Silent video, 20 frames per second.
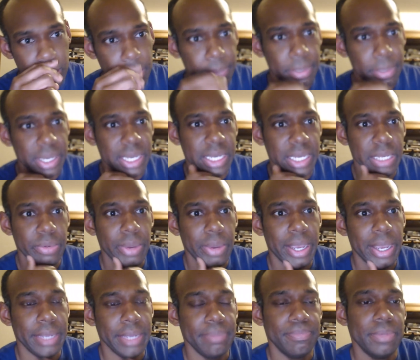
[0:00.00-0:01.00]
But
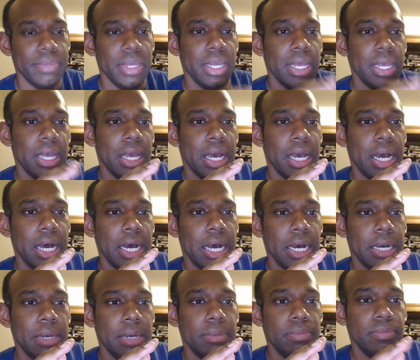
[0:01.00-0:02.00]
anyway,
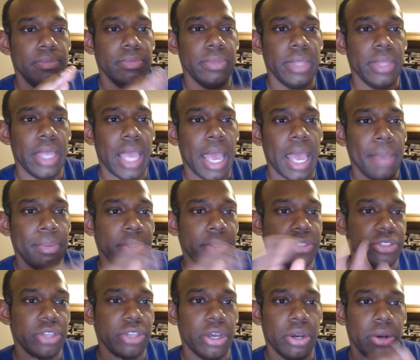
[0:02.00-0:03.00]
uh, the
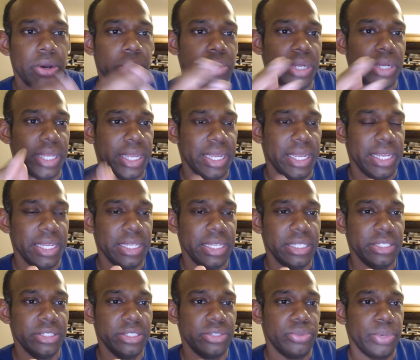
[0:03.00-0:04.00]
episode
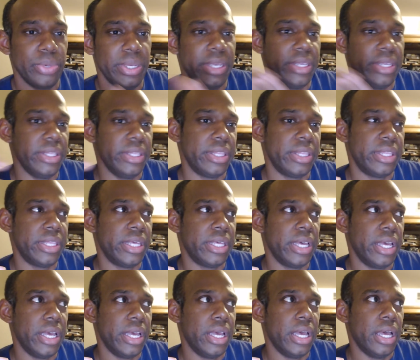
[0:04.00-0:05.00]
ends with
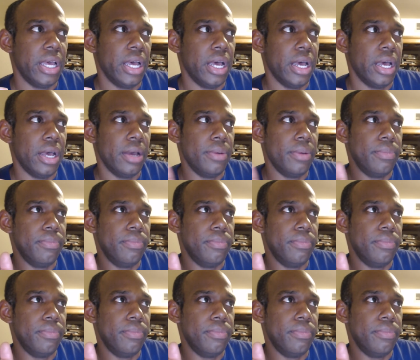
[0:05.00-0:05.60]
uh,